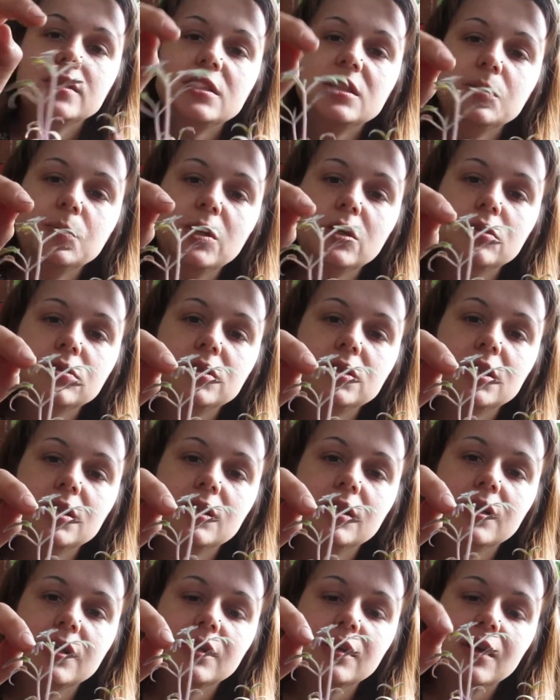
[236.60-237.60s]
tomato
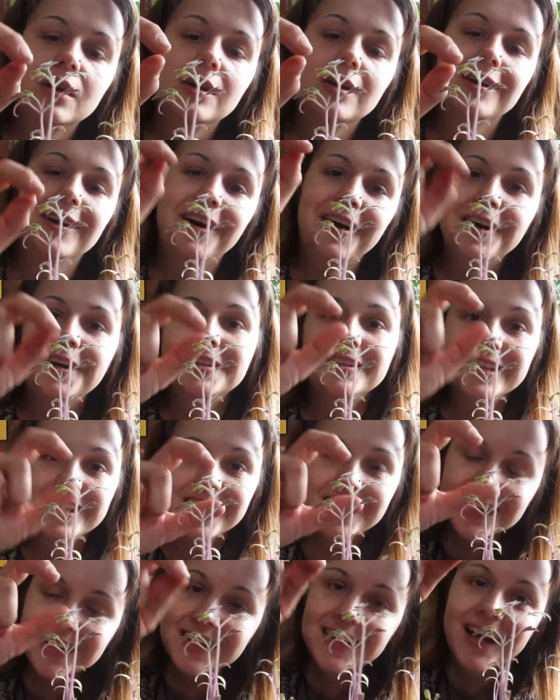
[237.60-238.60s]
seedling
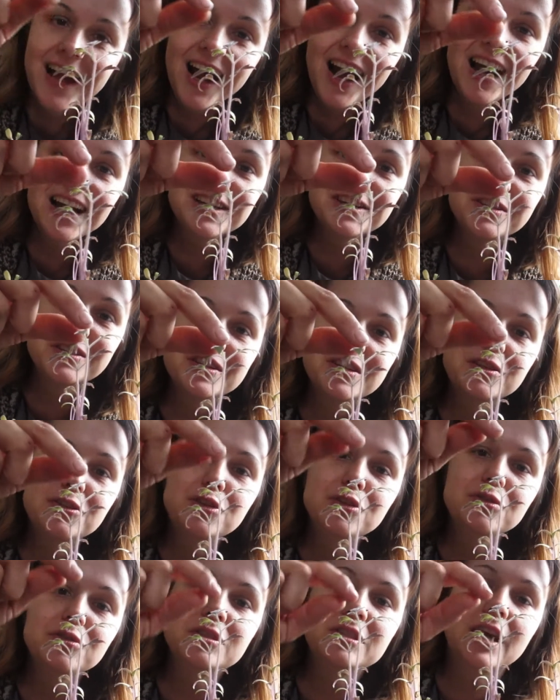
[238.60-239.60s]
hardly has
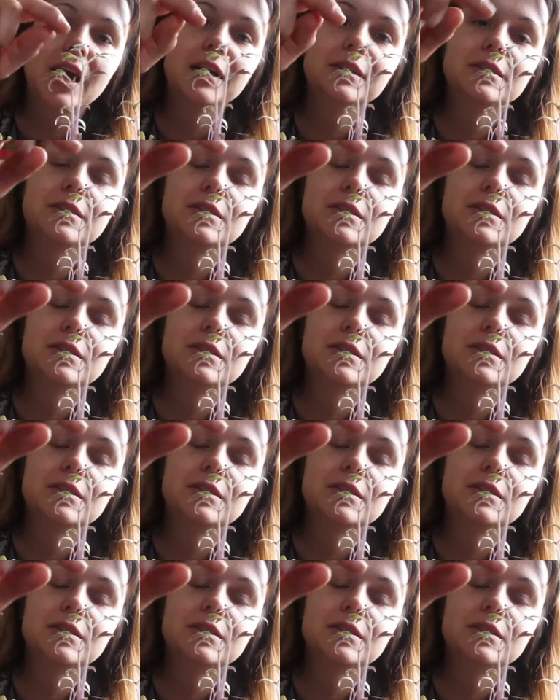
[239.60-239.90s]
2 sets.